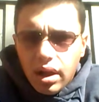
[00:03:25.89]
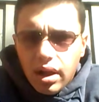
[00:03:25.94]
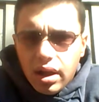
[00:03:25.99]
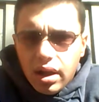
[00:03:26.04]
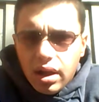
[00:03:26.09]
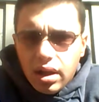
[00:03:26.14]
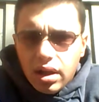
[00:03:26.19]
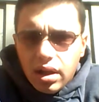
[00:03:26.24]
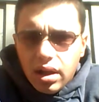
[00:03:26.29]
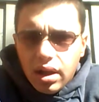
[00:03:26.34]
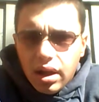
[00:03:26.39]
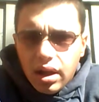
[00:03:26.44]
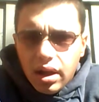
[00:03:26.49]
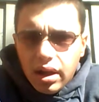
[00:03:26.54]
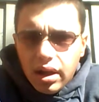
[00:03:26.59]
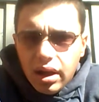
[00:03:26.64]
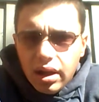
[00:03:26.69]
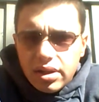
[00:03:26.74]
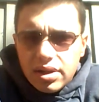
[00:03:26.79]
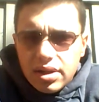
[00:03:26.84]
And
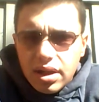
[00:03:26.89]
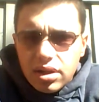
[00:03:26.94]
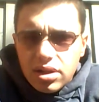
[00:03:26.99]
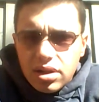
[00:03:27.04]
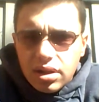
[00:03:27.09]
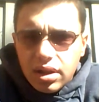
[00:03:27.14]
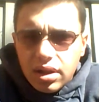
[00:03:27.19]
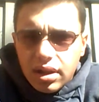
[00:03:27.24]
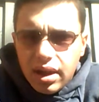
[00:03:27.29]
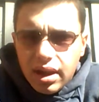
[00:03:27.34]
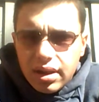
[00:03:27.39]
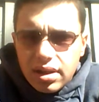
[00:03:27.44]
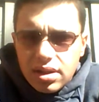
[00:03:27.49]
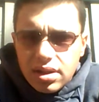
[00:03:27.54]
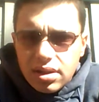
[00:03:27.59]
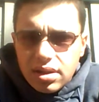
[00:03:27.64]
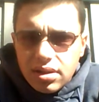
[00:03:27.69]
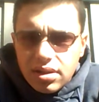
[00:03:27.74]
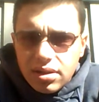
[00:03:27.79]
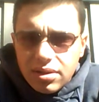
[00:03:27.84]
essentially
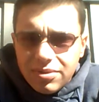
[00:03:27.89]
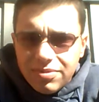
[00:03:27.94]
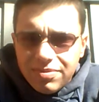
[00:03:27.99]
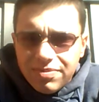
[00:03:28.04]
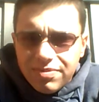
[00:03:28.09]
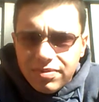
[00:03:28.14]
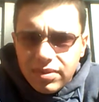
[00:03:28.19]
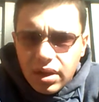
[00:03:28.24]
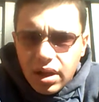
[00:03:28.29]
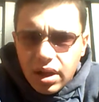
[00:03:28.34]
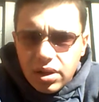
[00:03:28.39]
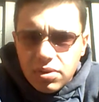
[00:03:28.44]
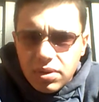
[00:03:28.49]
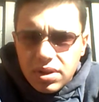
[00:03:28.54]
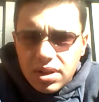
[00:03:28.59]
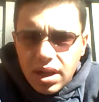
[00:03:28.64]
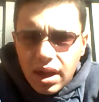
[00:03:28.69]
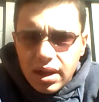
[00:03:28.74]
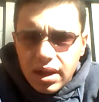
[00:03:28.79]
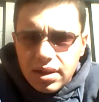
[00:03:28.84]
that's
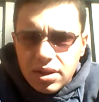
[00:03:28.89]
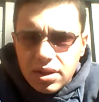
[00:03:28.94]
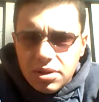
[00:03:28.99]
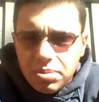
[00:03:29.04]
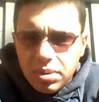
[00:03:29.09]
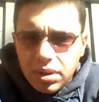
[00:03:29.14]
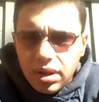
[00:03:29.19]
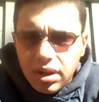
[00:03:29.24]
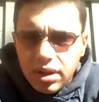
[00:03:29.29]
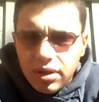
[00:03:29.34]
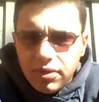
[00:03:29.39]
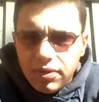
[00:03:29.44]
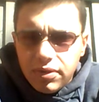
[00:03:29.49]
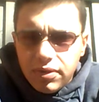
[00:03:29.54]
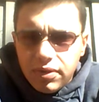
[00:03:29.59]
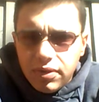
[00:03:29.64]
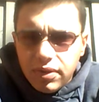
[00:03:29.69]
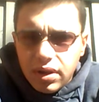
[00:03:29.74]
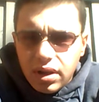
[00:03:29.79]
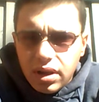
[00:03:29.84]
what scientists
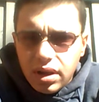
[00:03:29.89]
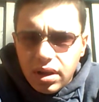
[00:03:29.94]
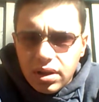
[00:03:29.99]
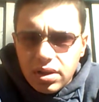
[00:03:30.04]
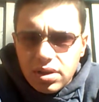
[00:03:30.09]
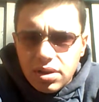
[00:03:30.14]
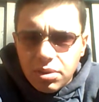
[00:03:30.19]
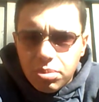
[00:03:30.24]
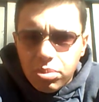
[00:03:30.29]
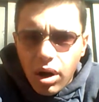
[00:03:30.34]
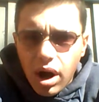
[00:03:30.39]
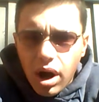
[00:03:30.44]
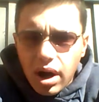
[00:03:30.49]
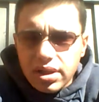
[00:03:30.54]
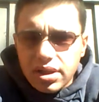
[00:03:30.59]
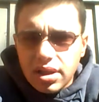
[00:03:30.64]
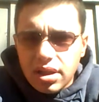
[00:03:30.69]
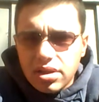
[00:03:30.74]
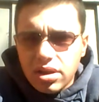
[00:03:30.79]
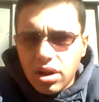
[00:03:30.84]
believe is the
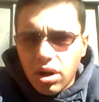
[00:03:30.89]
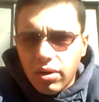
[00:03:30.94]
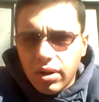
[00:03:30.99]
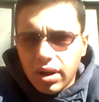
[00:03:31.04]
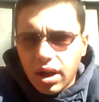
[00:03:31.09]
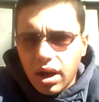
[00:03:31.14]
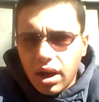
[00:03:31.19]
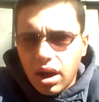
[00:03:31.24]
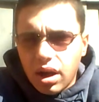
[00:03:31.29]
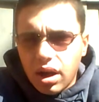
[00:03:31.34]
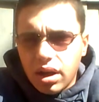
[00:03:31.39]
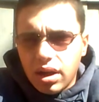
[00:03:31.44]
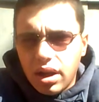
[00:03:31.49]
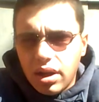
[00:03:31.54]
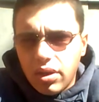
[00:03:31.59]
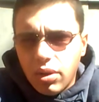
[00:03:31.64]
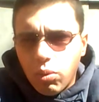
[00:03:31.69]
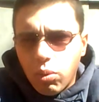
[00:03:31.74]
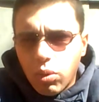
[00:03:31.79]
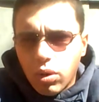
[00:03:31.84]
process going on
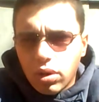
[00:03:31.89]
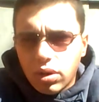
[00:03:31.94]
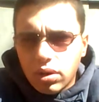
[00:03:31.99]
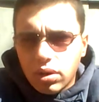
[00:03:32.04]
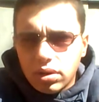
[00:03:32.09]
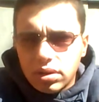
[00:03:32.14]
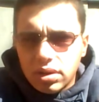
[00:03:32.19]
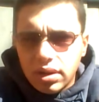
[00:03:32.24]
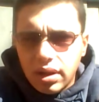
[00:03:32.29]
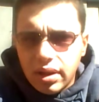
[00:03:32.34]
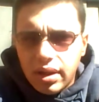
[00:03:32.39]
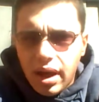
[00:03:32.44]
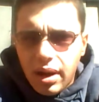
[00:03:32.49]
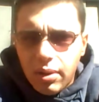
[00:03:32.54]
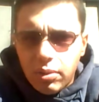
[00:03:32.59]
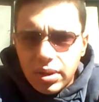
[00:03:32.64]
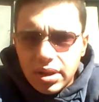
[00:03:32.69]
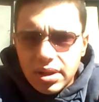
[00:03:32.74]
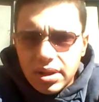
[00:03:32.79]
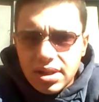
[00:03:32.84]
in the world
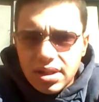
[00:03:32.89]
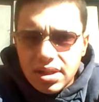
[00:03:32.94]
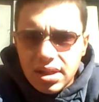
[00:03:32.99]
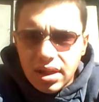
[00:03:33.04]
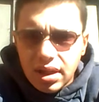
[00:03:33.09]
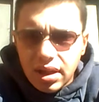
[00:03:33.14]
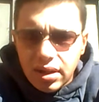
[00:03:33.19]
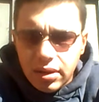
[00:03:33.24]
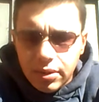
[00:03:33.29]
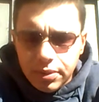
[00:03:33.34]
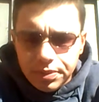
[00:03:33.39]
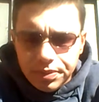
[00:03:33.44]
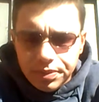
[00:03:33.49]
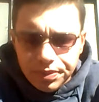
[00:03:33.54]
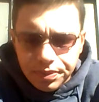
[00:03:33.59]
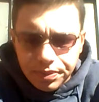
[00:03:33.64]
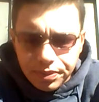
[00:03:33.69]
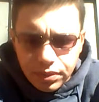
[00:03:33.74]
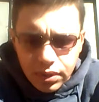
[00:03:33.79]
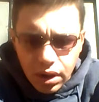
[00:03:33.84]
that we see.
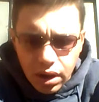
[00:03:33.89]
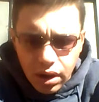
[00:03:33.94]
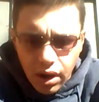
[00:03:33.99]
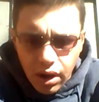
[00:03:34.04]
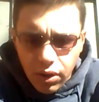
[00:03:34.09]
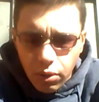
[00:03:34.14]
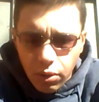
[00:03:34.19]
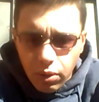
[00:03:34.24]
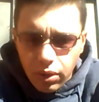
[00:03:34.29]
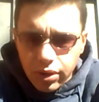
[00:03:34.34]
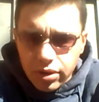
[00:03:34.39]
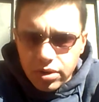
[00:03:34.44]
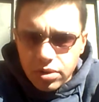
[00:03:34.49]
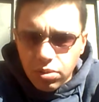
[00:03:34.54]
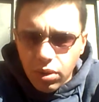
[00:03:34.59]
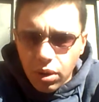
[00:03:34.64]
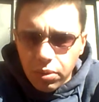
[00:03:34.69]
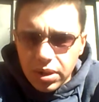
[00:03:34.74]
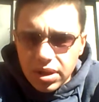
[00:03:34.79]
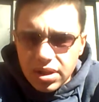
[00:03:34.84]
In other words,
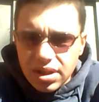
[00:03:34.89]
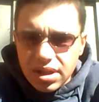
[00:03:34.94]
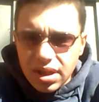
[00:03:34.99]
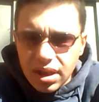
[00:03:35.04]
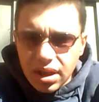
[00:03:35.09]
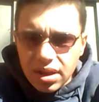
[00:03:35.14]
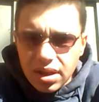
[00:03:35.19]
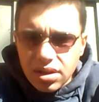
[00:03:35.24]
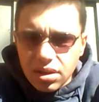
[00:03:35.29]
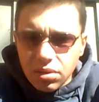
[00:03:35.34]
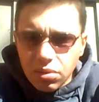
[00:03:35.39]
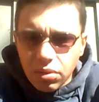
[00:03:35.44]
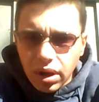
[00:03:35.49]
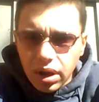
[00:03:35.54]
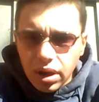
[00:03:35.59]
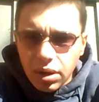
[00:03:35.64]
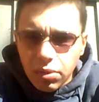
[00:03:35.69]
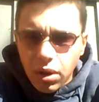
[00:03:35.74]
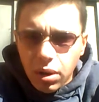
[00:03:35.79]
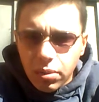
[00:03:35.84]
what we see isn't
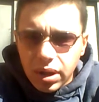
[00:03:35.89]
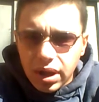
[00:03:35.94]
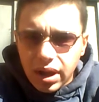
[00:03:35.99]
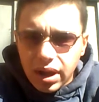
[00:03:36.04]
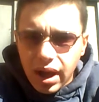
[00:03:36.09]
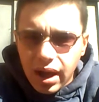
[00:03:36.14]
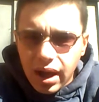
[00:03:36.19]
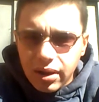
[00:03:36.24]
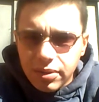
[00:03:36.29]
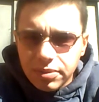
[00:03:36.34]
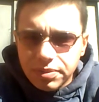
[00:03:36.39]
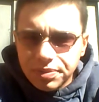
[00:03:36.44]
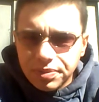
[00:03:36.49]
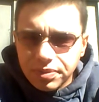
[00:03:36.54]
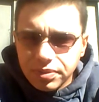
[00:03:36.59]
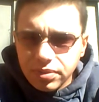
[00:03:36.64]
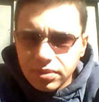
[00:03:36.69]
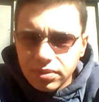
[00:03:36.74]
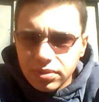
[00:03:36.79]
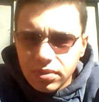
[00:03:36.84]
really what we get.
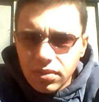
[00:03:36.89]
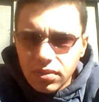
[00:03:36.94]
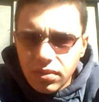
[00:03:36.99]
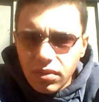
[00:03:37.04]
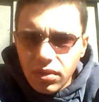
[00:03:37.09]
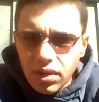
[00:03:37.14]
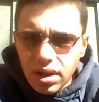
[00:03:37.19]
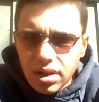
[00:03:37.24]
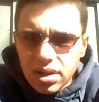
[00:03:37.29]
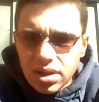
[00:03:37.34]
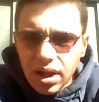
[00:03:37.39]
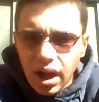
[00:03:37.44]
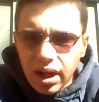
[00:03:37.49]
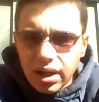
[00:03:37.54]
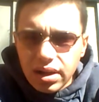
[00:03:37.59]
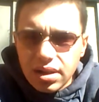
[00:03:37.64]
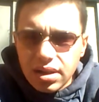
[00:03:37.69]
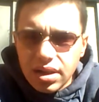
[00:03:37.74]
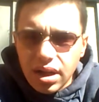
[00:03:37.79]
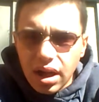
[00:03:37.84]

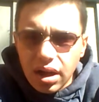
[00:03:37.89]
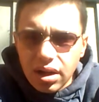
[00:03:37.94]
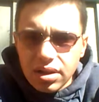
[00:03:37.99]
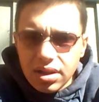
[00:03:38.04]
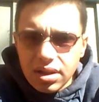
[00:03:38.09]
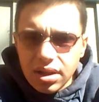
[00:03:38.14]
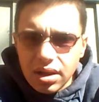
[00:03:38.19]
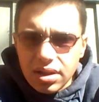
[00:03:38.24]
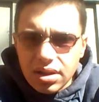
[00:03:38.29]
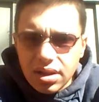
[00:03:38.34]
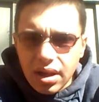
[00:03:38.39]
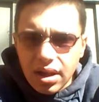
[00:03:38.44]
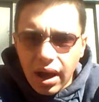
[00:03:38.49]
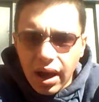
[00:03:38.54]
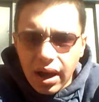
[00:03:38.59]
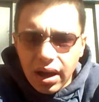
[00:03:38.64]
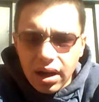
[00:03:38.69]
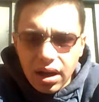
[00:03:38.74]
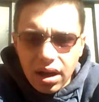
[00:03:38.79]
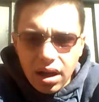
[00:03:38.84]
Science tells us
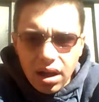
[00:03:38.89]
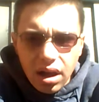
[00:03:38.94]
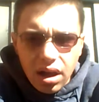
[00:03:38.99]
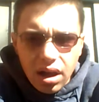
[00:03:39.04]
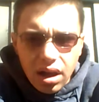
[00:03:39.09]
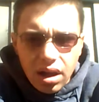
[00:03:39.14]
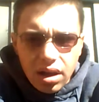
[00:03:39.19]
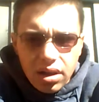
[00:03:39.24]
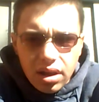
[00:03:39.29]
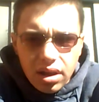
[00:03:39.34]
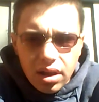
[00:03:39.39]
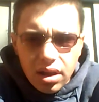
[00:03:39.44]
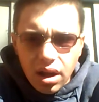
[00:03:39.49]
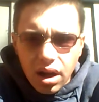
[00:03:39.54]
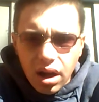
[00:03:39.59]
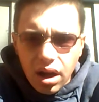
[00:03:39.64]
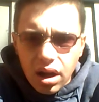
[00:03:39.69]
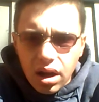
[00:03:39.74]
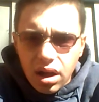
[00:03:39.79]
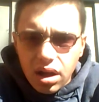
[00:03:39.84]
that
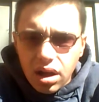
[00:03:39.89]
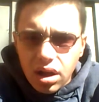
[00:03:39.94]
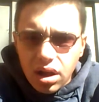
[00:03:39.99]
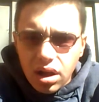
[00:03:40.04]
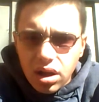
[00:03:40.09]
the